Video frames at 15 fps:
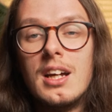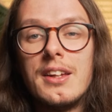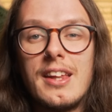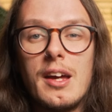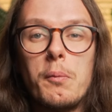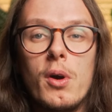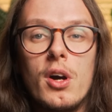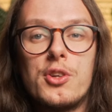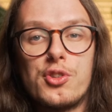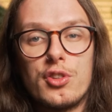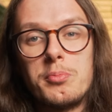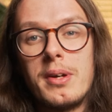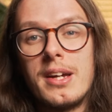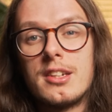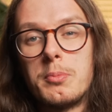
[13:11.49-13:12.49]
They were just
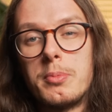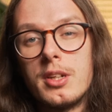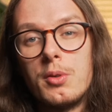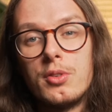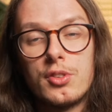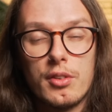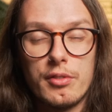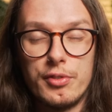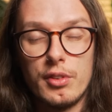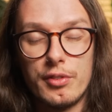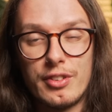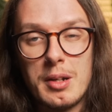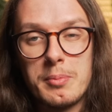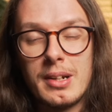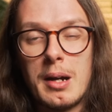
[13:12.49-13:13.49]
made to be used on full
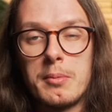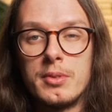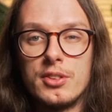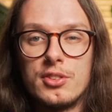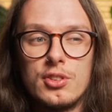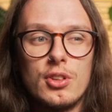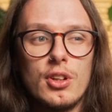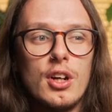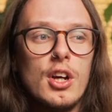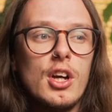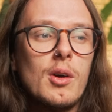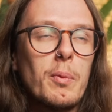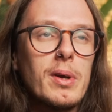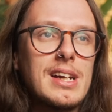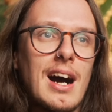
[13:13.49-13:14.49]
frame cameras, so
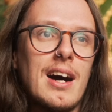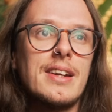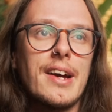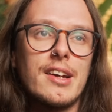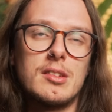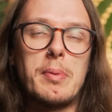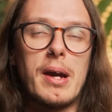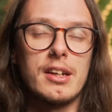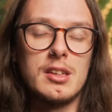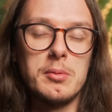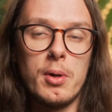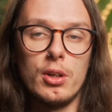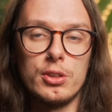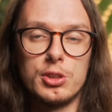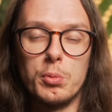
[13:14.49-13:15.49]
we can't expect them
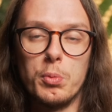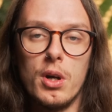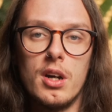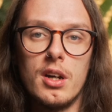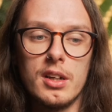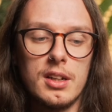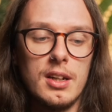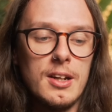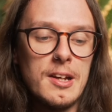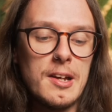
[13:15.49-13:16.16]
all to work.